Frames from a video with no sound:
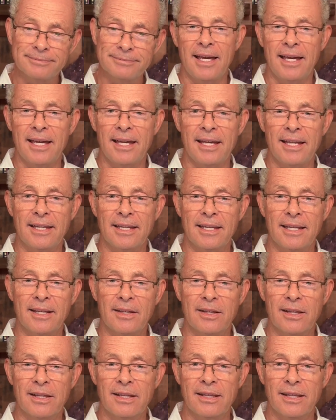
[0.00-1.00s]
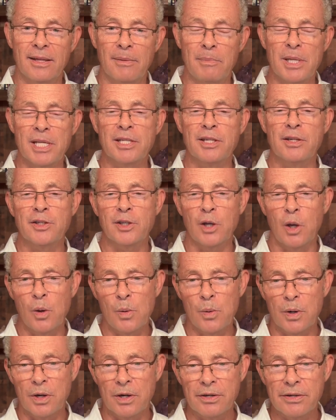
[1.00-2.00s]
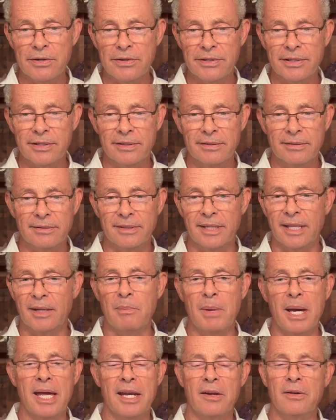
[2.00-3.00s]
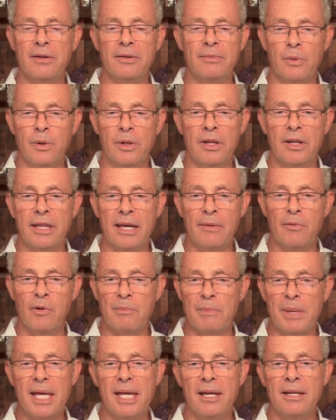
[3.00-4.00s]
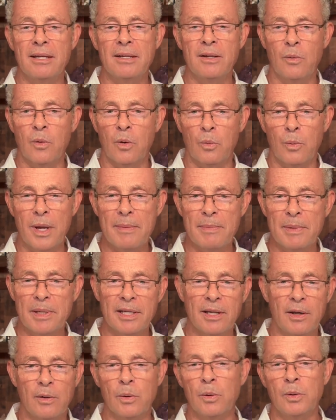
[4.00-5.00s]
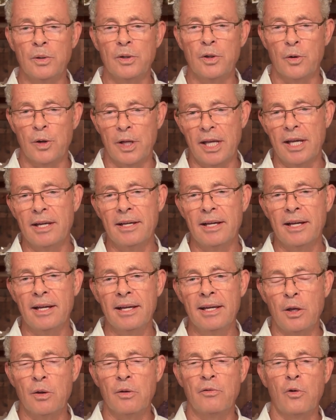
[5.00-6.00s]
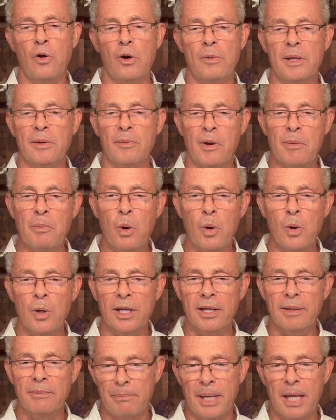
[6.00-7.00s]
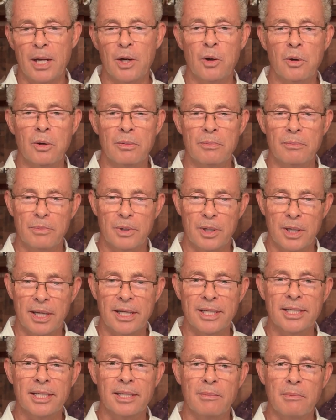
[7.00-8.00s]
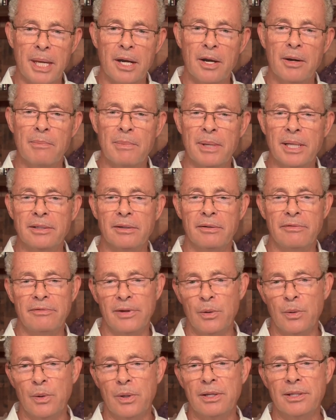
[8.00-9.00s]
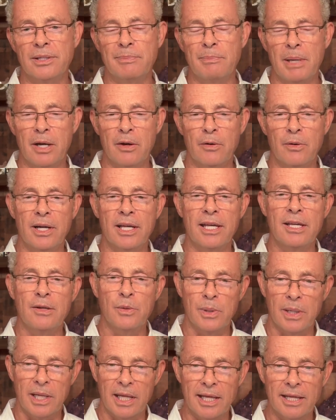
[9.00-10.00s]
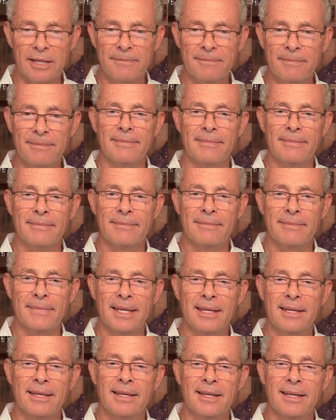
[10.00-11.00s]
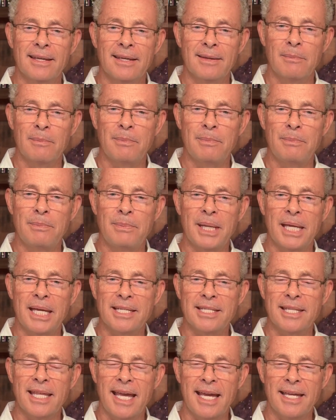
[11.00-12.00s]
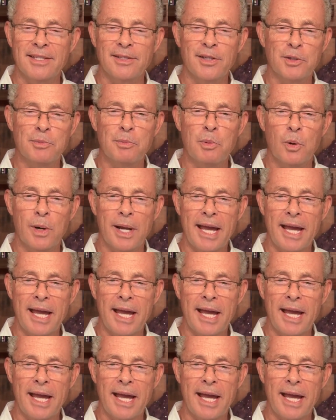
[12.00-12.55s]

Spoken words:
And the business owners, didn't matter whether they were men or women, old or young, uniformly reported better production, better mental focus, better acuity, because they had such poor